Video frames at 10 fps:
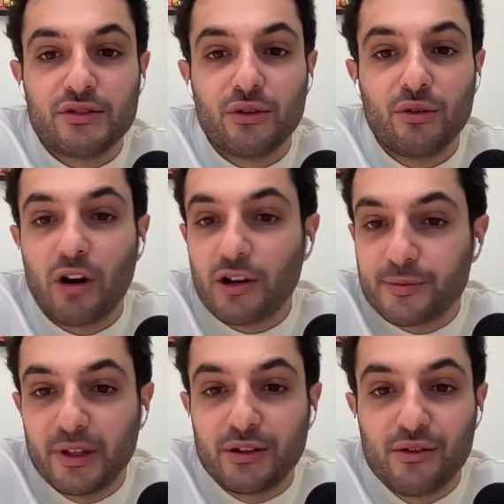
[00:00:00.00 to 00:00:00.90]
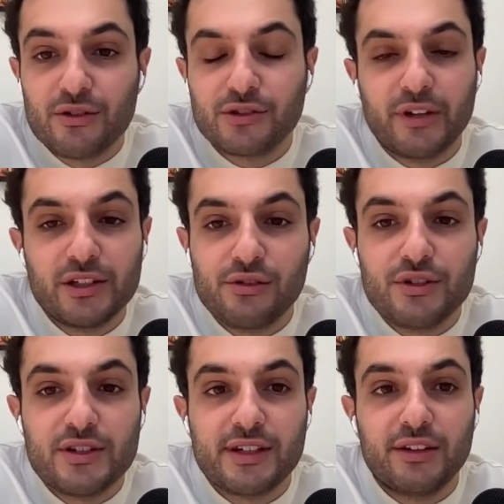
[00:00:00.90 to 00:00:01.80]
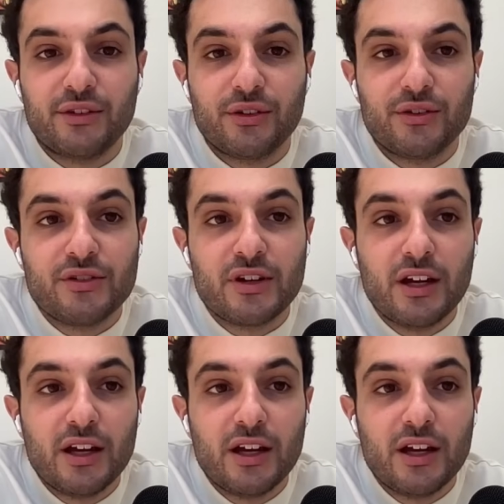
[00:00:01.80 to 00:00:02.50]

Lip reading: so hospitals, radiology centers,